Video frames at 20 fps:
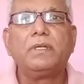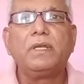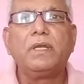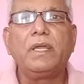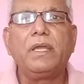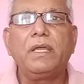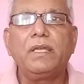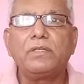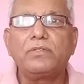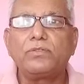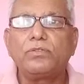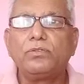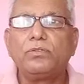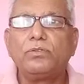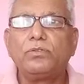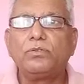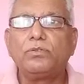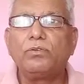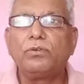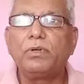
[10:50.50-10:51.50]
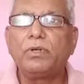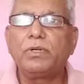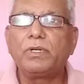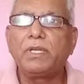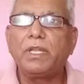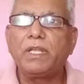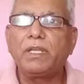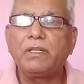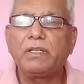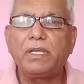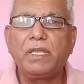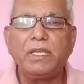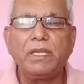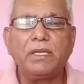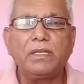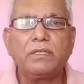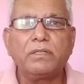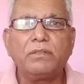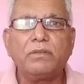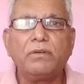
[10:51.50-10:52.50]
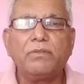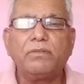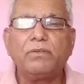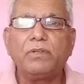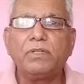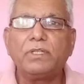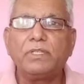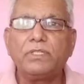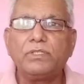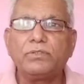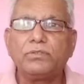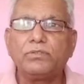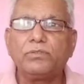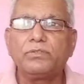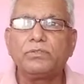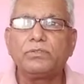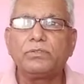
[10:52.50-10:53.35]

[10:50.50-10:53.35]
has to take care of all the issues,